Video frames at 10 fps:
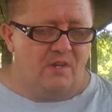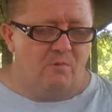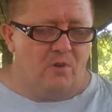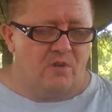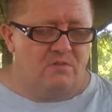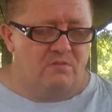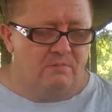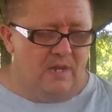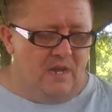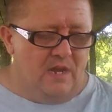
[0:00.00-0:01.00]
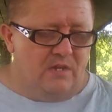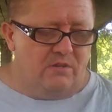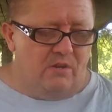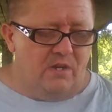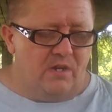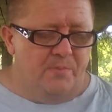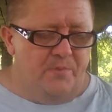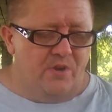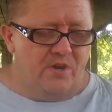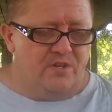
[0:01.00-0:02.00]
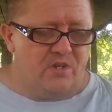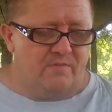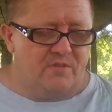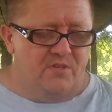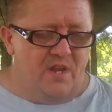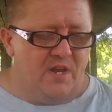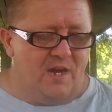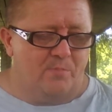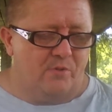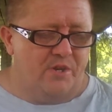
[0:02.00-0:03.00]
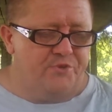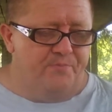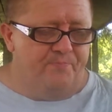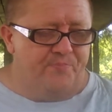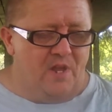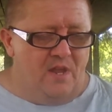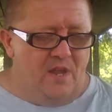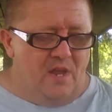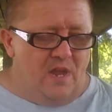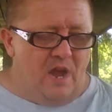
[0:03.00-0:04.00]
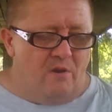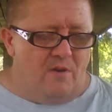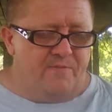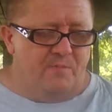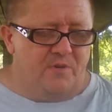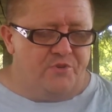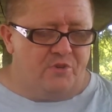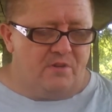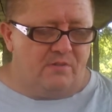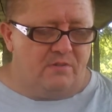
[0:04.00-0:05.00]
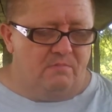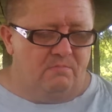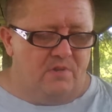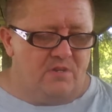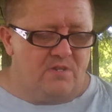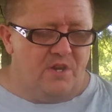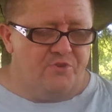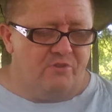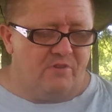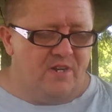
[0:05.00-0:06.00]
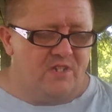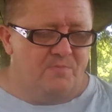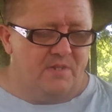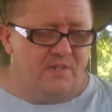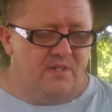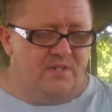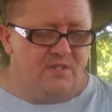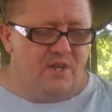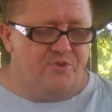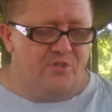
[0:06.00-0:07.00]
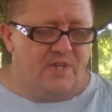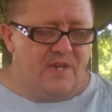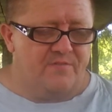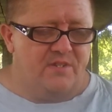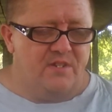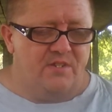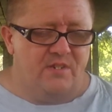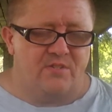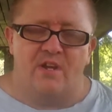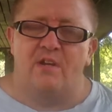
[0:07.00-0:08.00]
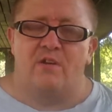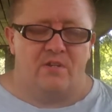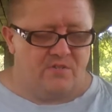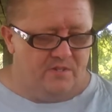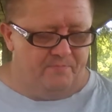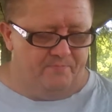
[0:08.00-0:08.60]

headquarters during a community service net operation, how often must your station transmit the station's FCC assigned call sign?